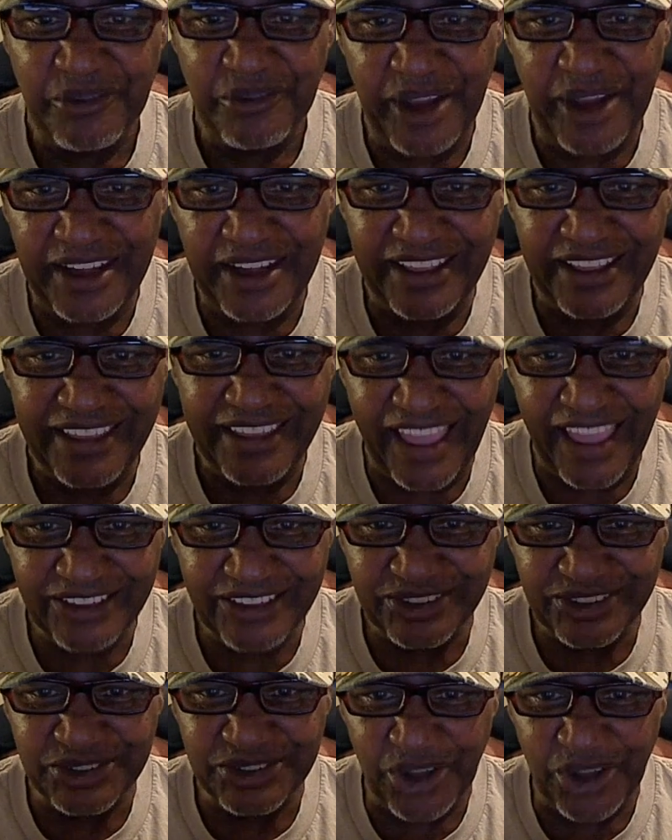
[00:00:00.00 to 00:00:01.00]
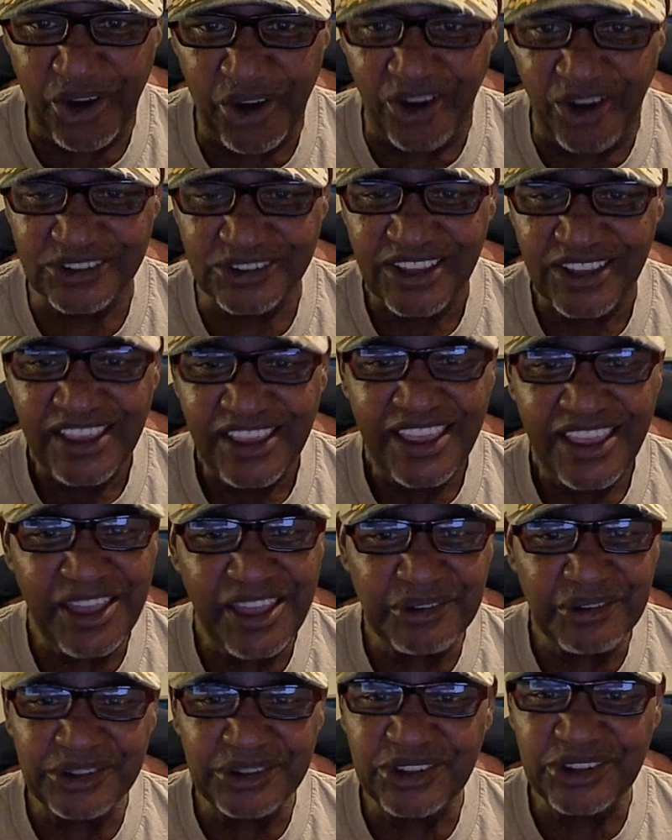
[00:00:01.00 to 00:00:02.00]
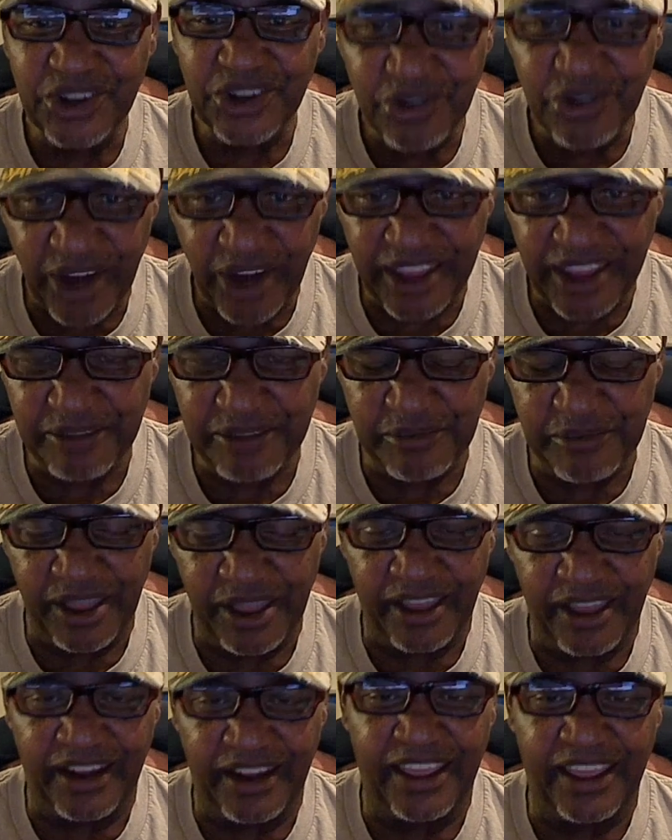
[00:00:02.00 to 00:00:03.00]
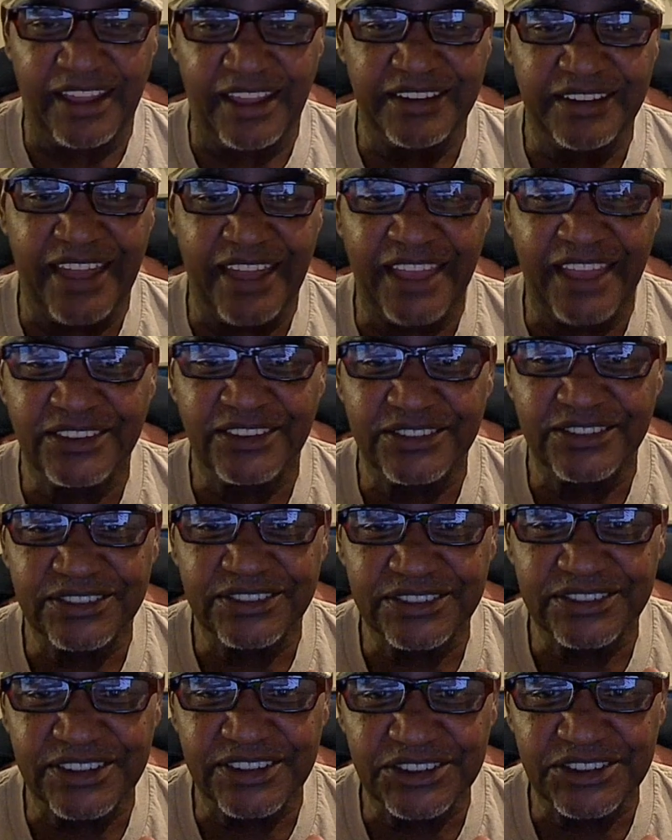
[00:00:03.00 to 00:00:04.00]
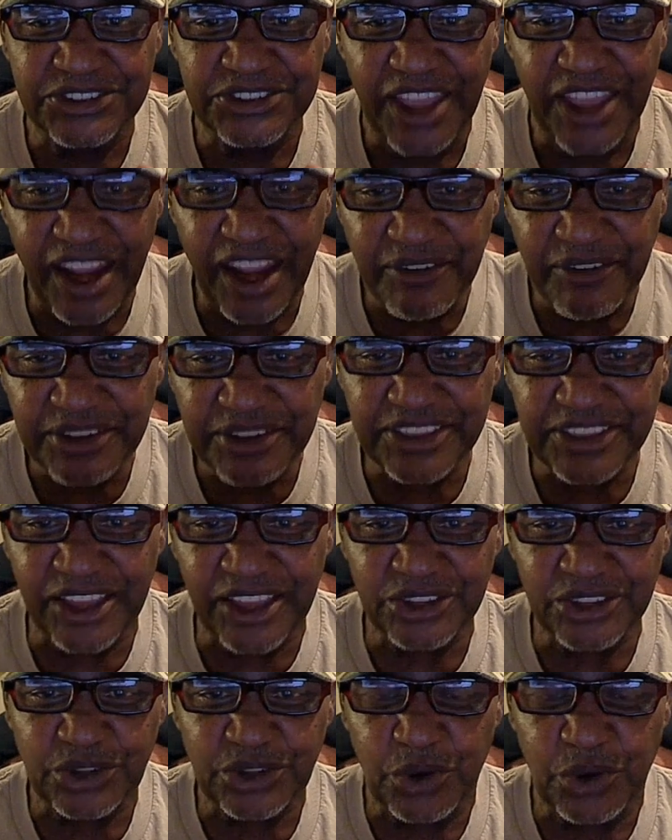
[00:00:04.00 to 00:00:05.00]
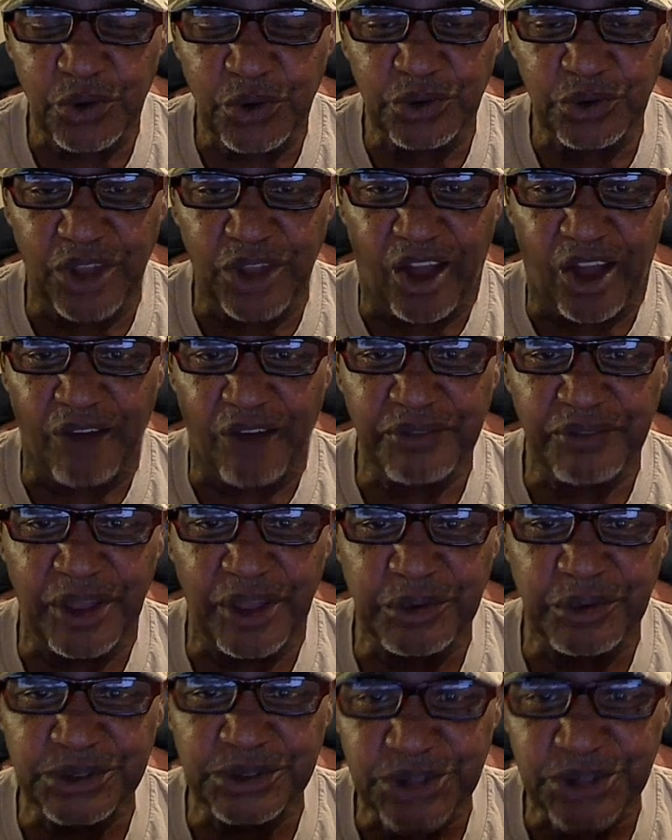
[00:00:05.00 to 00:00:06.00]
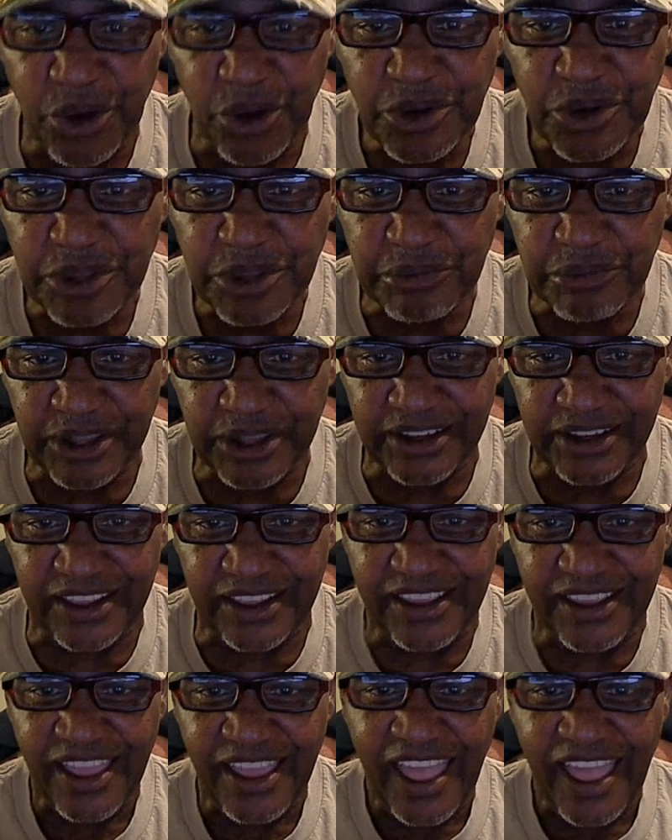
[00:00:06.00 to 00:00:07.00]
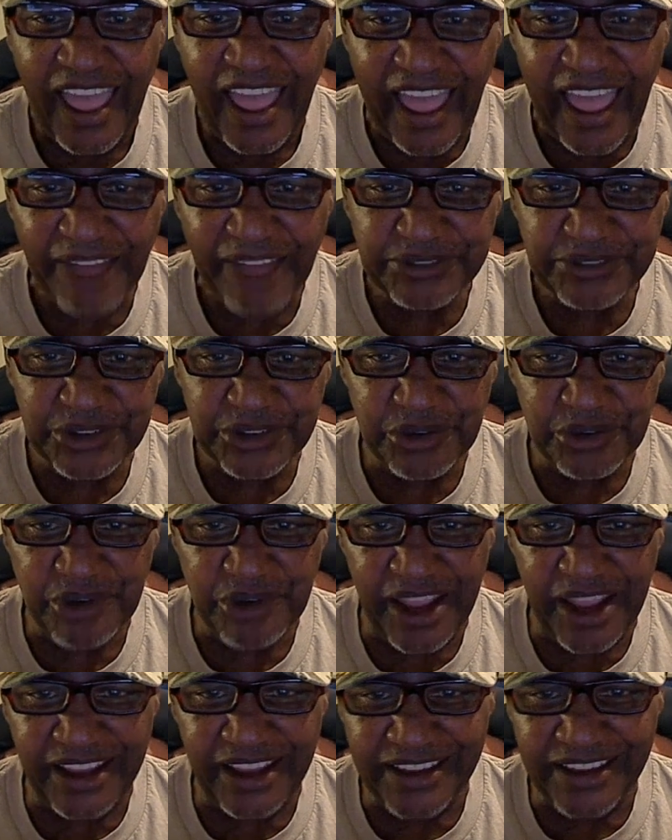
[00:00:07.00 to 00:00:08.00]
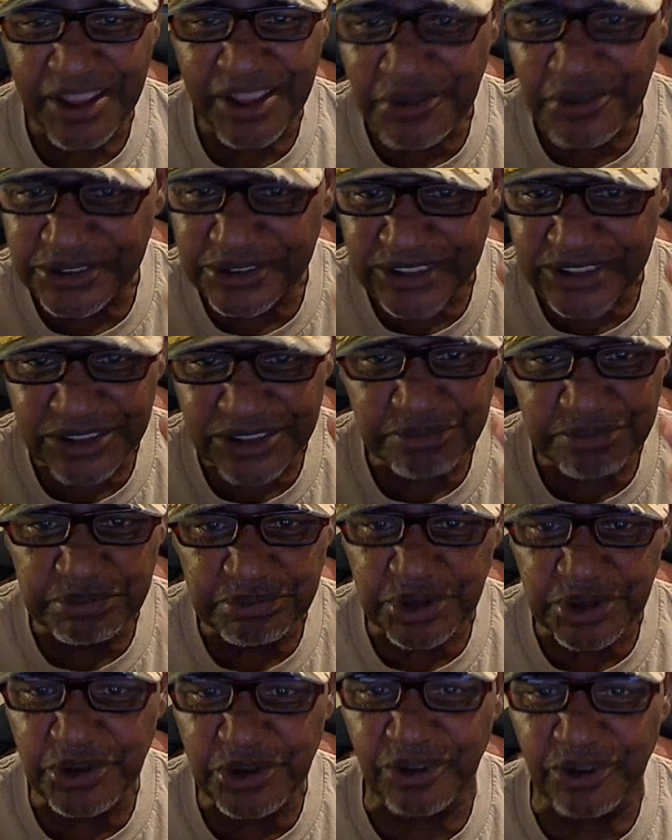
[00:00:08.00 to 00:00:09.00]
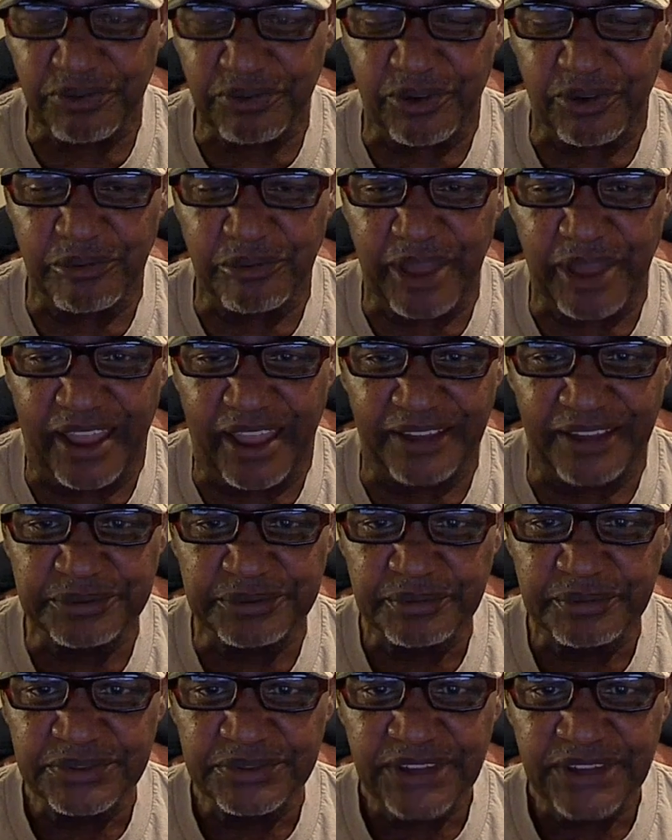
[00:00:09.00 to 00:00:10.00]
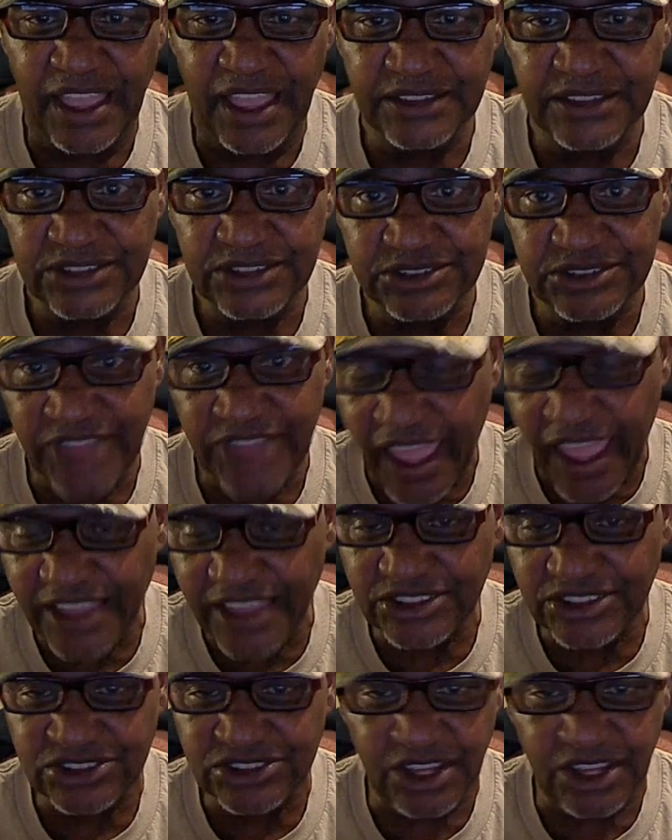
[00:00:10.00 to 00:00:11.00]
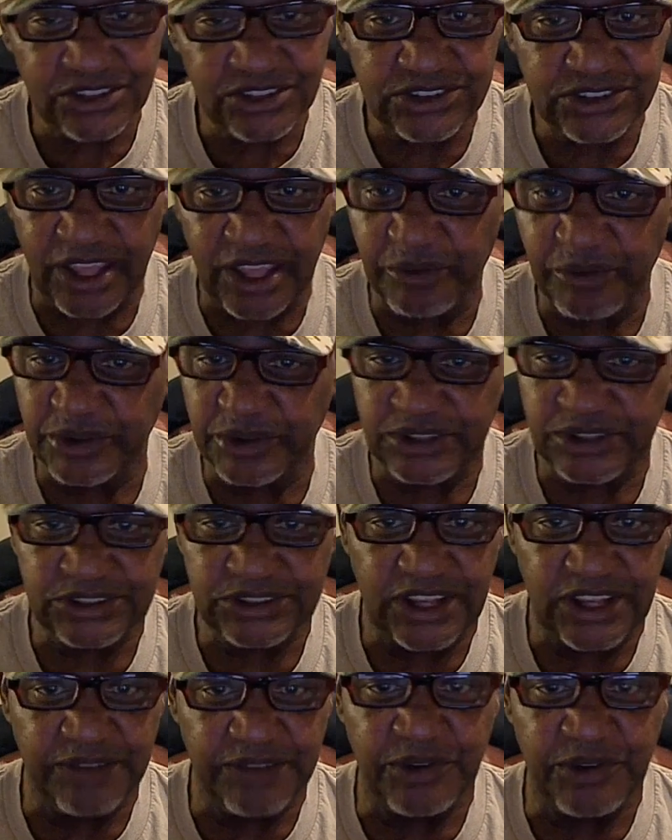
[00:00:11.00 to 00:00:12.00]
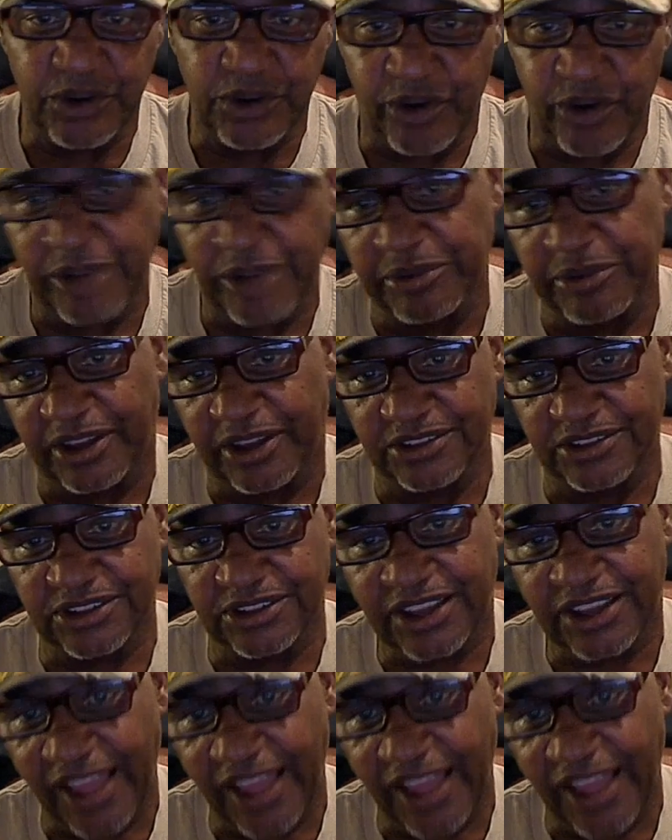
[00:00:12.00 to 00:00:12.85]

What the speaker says: raining cats and dogs. It was great, man, and everything is cooled off. There was no humidity after the rain. It was just beautiful, man. And today's sunset was just even great because